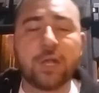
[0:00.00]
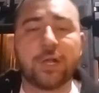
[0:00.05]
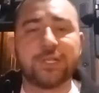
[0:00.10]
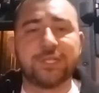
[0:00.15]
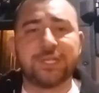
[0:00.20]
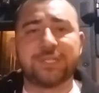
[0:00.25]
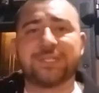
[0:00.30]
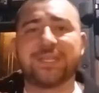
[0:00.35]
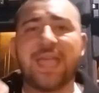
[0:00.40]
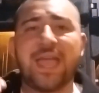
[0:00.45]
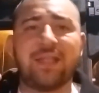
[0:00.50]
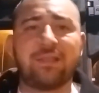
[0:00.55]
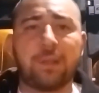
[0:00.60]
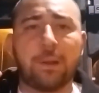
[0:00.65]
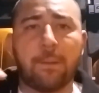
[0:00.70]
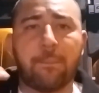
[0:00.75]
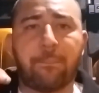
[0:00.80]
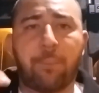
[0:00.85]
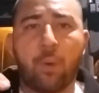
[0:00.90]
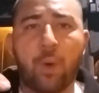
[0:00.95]
Because it's getting
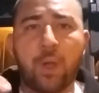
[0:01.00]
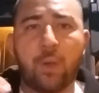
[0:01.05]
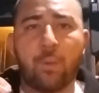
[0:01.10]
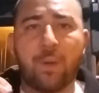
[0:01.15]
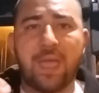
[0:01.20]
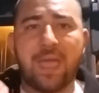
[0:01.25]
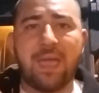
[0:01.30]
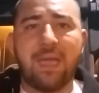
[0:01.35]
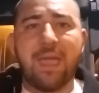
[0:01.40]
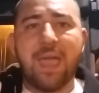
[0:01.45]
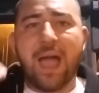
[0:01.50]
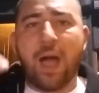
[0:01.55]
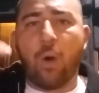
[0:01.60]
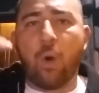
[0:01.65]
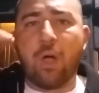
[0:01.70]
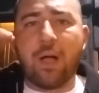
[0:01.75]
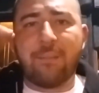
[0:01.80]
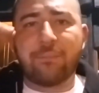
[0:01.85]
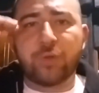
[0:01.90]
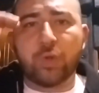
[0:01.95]
to the point where
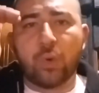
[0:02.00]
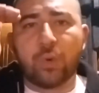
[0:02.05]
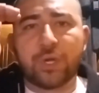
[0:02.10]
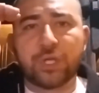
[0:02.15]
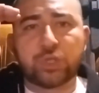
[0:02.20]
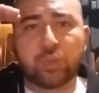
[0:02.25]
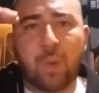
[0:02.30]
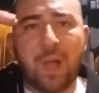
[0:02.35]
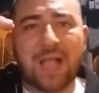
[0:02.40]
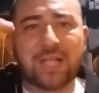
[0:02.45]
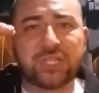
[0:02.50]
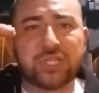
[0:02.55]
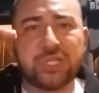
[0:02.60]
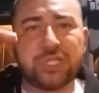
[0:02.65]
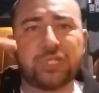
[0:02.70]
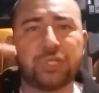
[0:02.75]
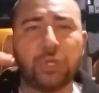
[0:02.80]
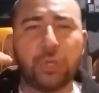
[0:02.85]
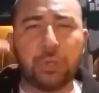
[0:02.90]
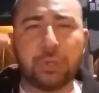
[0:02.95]
all I'm doing is watching
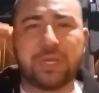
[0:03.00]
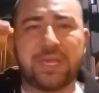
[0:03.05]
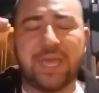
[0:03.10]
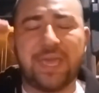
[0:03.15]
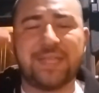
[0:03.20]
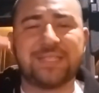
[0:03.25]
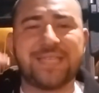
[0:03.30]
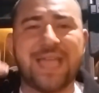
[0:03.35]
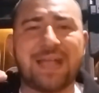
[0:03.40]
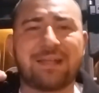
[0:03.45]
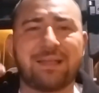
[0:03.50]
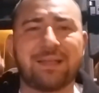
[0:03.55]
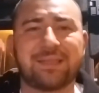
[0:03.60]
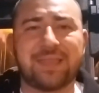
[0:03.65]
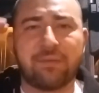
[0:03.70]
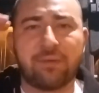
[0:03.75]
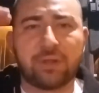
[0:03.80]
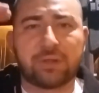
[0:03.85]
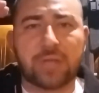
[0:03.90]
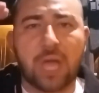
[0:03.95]
these little kids act like
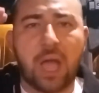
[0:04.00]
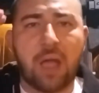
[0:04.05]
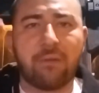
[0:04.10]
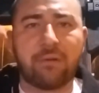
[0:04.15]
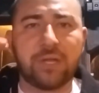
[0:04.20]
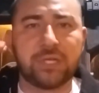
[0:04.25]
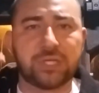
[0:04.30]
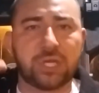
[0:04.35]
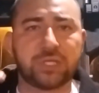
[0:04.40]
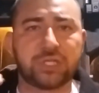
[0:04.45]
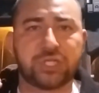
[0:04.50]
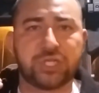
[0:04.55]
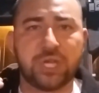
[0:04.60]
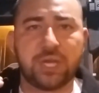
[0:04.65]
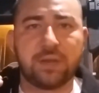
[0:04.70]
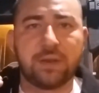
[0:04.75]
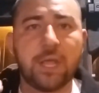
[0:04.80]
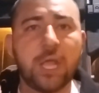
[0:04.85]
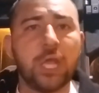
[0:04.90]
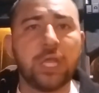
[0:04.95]
they're authorities on
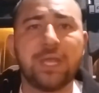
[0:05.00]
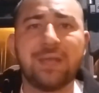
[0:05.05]
shit.